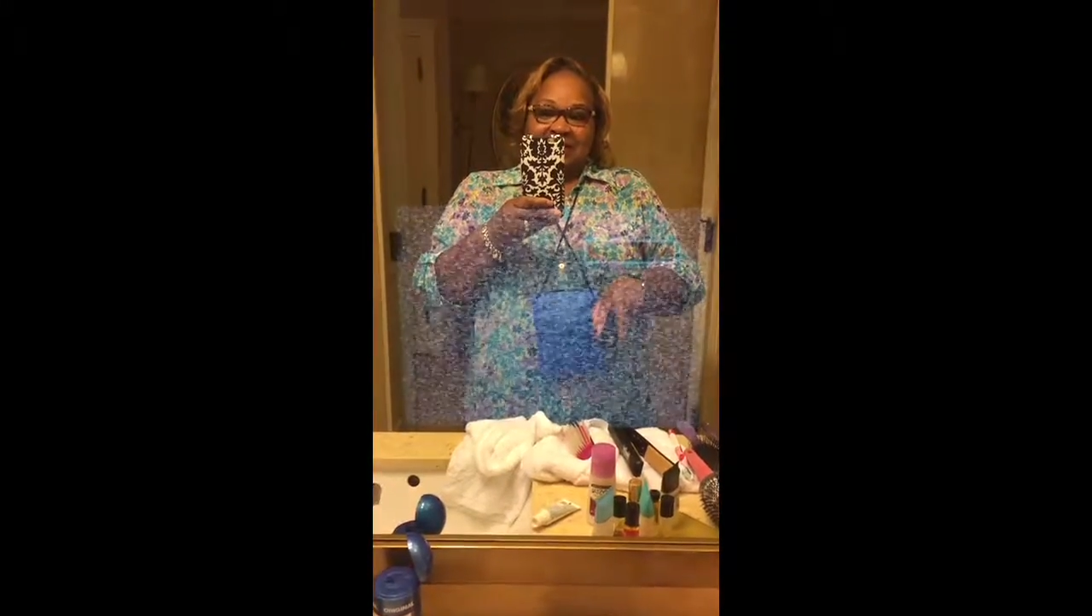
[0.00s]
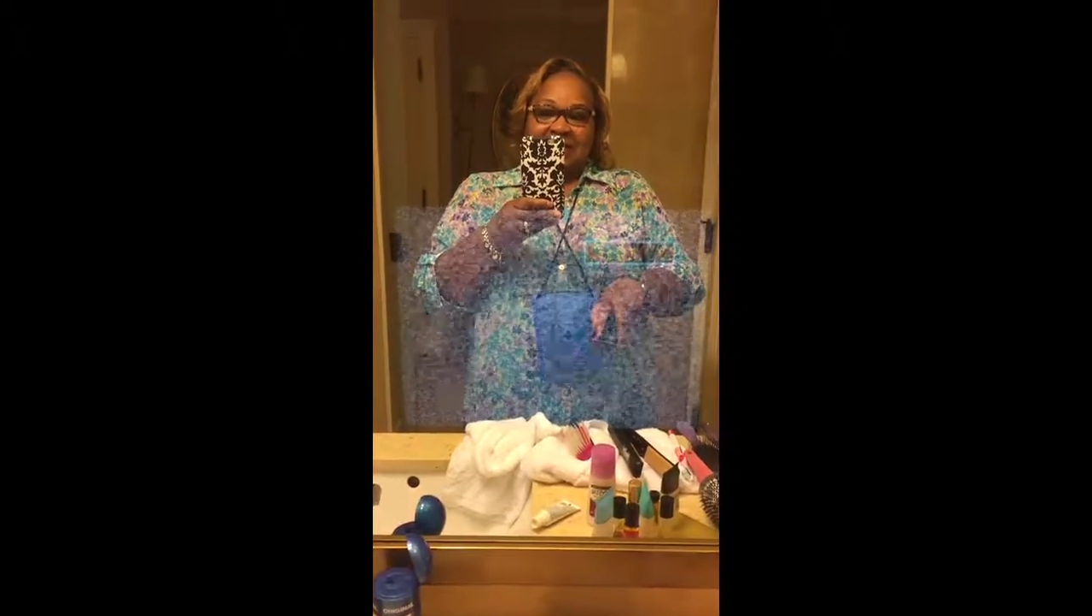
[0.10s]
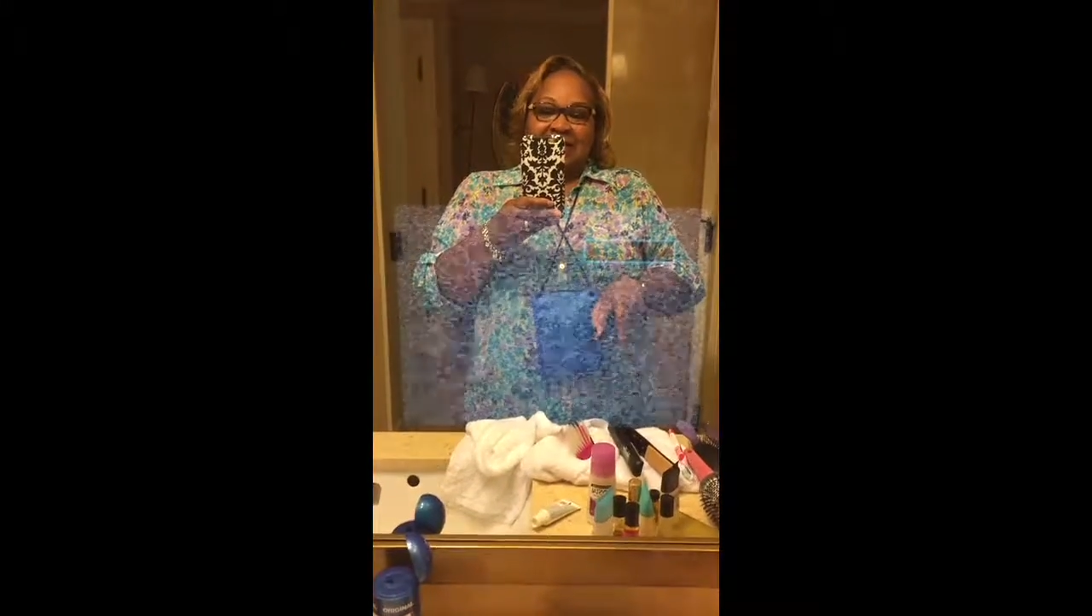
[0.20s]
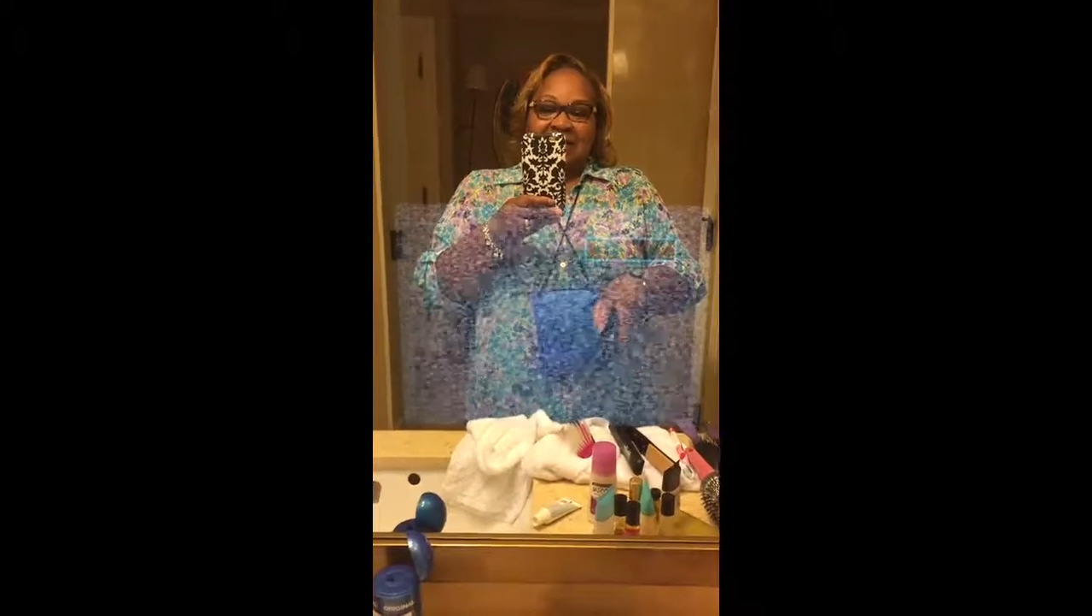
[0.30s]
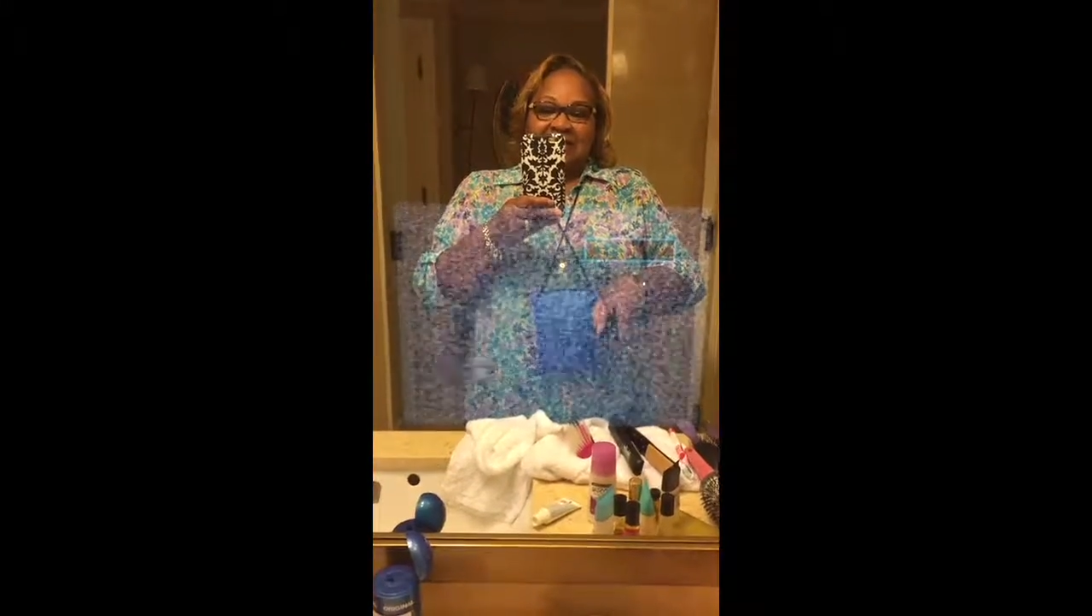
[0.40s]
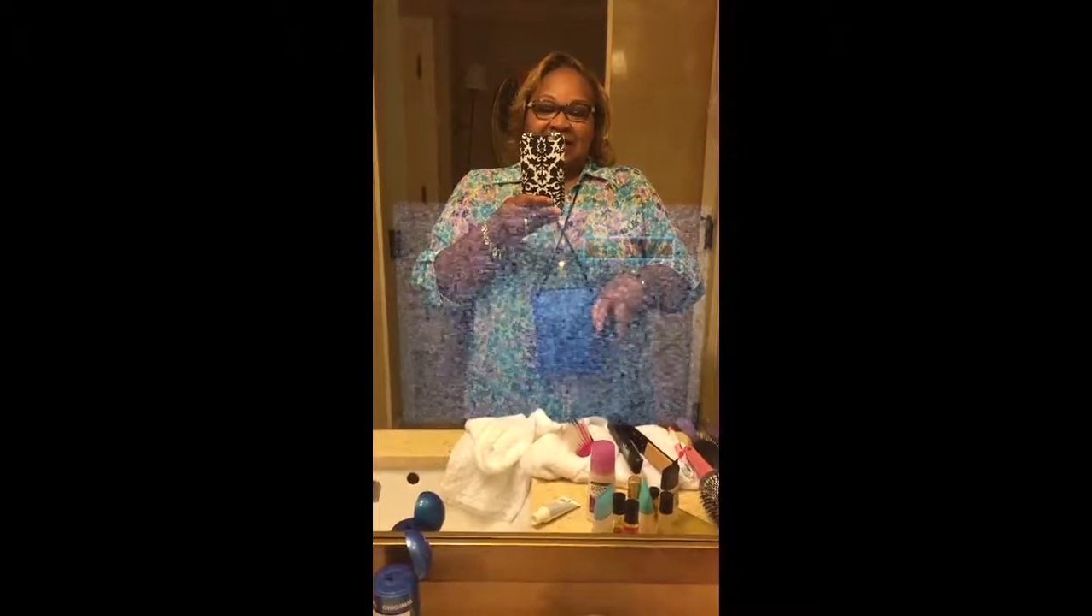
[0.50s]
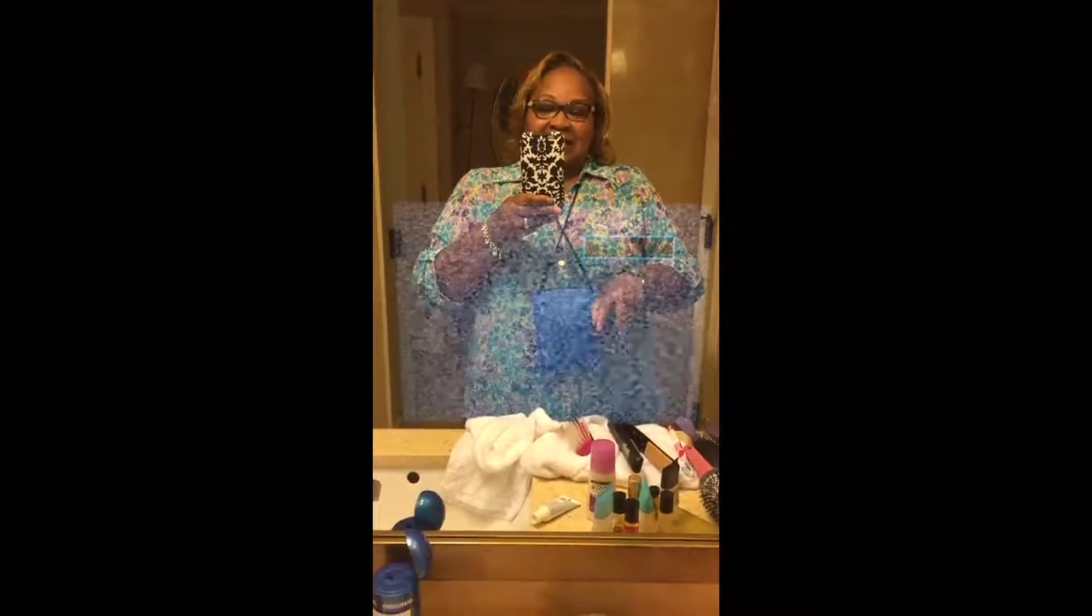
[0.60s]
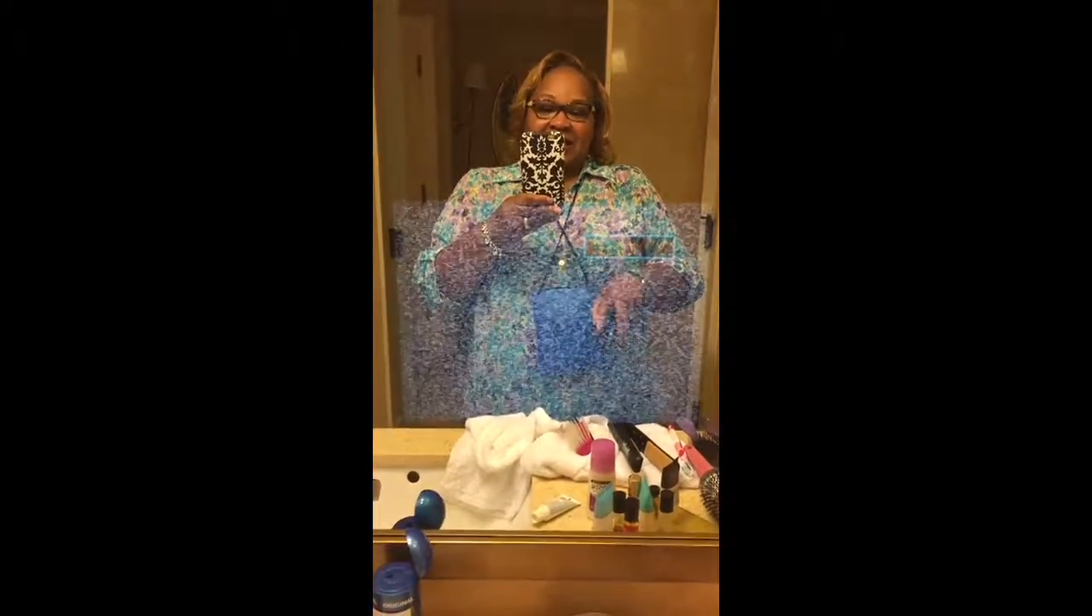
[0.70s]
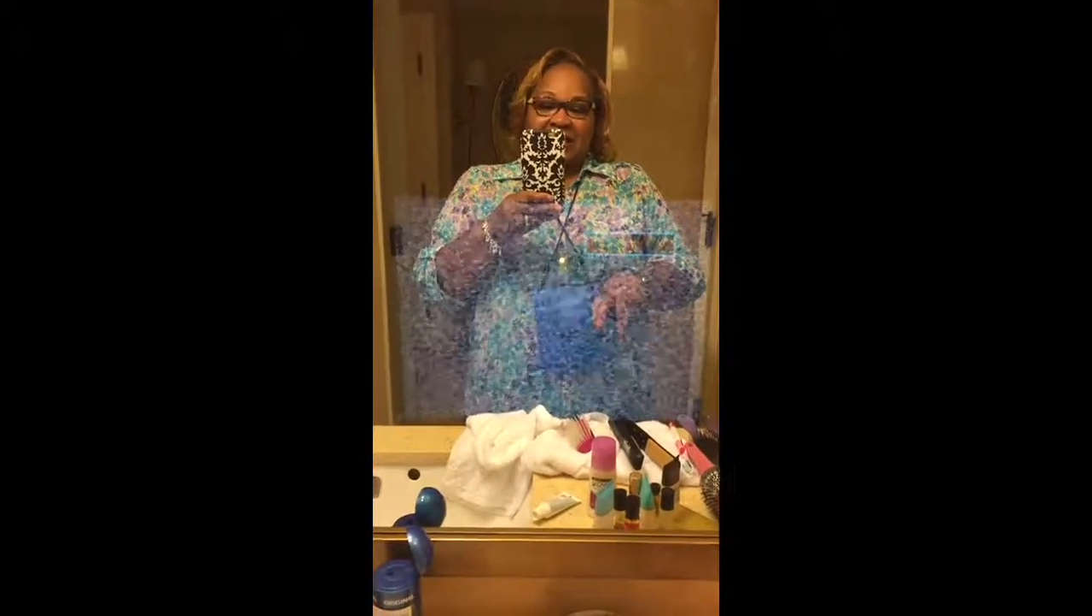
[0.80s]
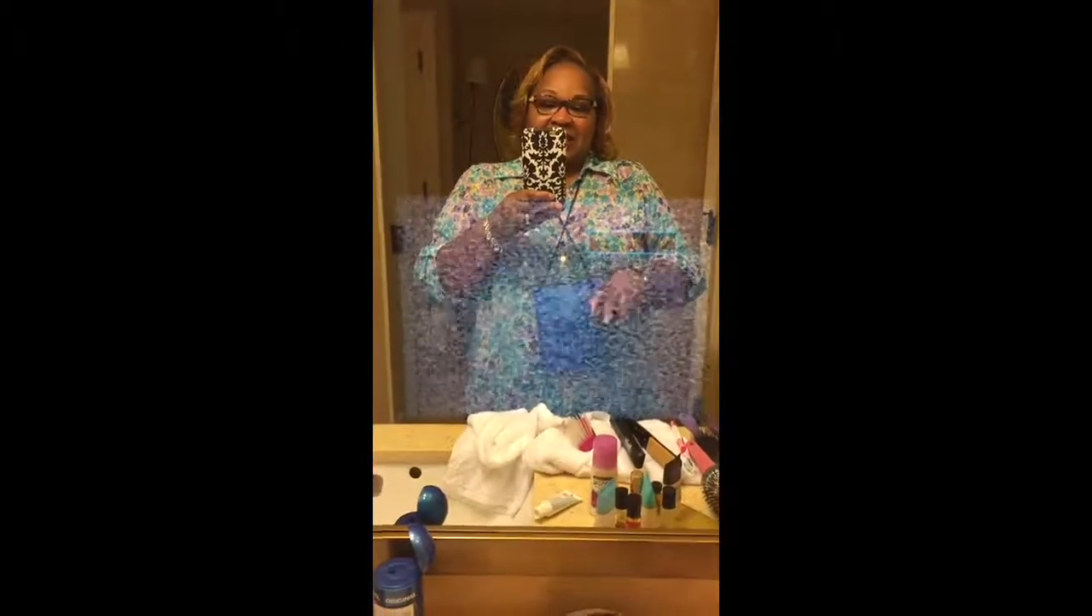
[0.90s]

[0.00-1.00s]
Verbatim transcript: inside